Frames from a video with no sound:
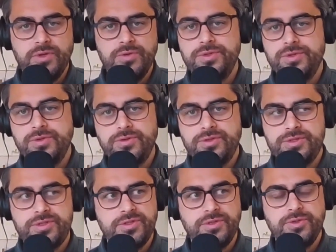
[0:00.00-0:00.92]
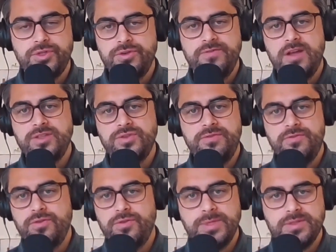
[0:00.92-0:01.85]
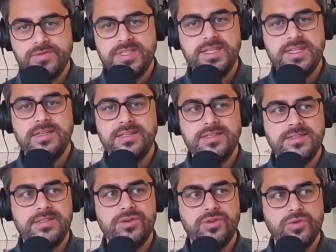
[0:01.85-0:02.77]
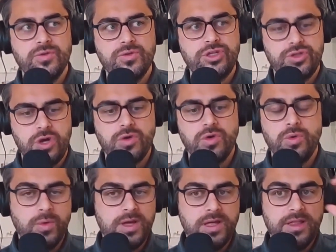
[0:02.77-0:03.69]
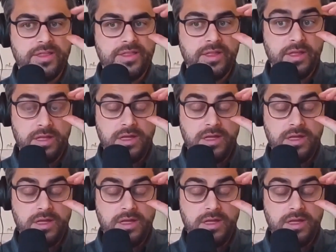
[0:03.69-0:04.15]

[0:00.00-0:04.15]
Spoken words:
user advisory firms of seeds who struggle with,